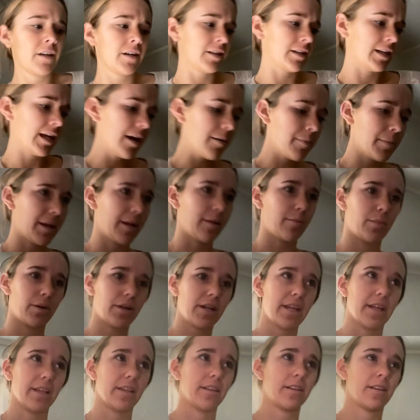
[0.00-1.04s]
Now I'm out of
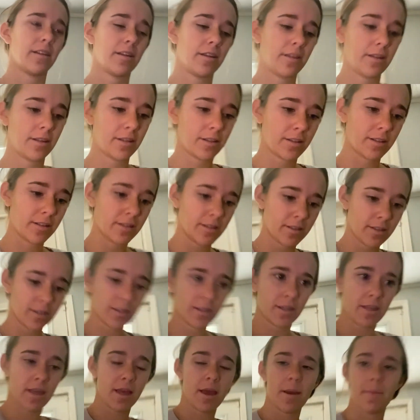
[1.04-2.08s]
breath.
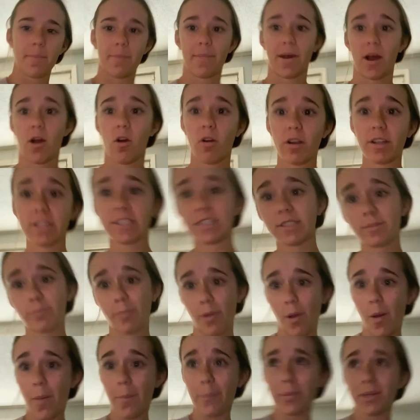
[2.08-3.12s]
My heart's
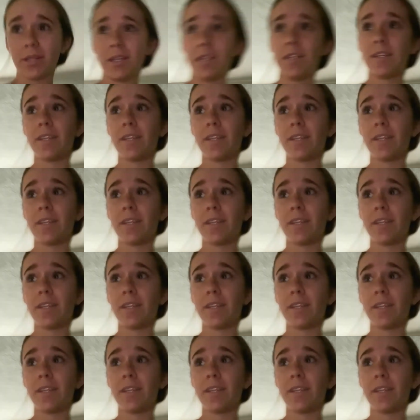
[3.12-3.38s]
pumping.